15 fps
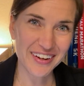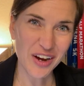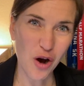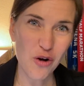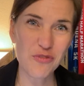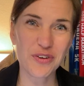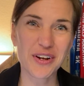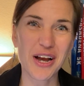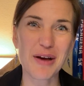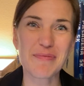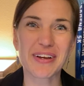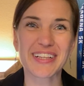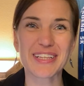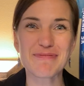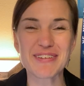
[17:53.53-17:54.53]

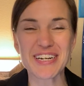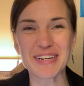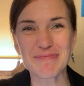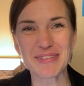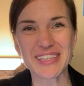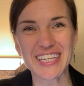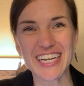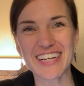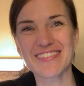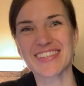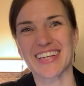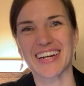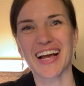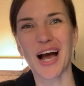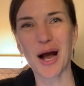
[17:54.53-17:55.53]
overcoming limiting beliefs
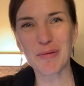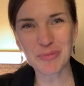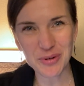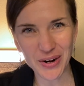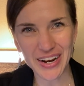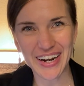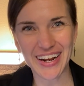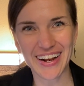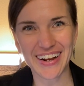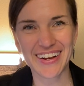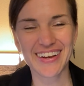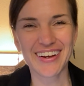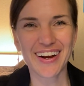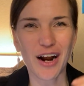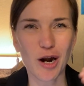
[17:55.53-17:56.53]
and upgrading
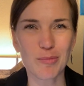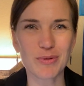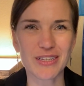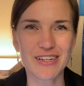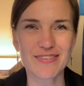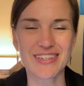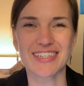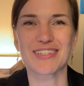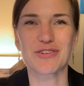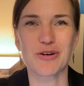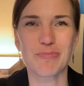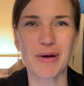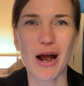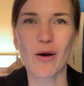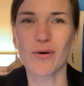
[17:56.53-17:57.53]
our beliefs into
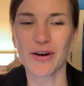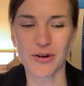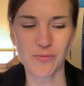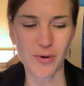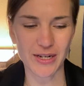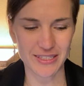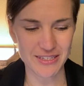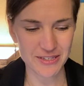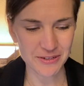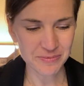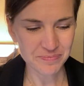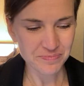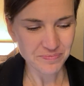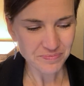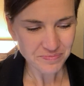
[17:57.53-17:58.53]
empowering ones.
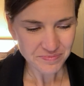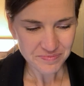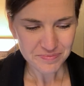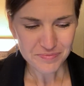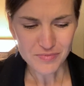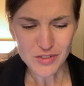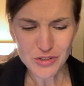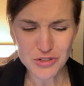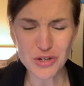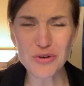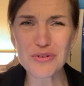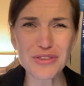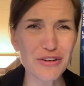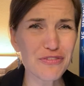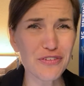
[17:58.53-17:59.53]

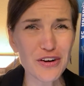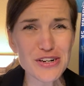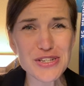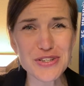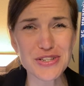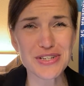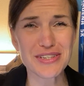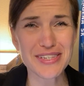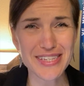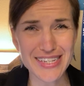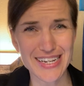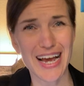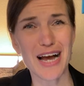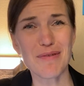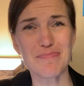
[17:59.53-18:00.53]
So the first
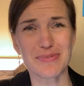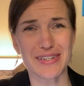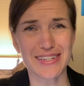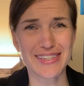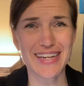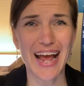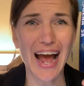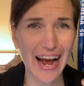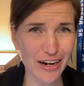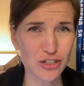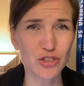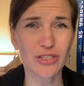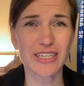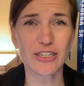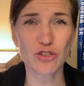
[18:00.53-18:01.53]
step is to
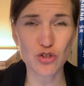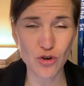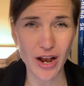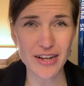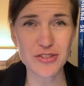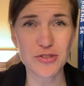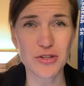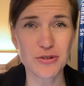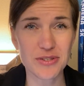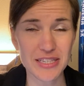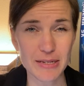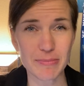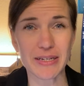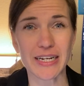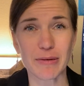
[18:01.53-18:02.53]
actually address those
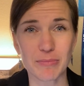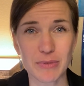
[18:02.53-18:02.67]
limiting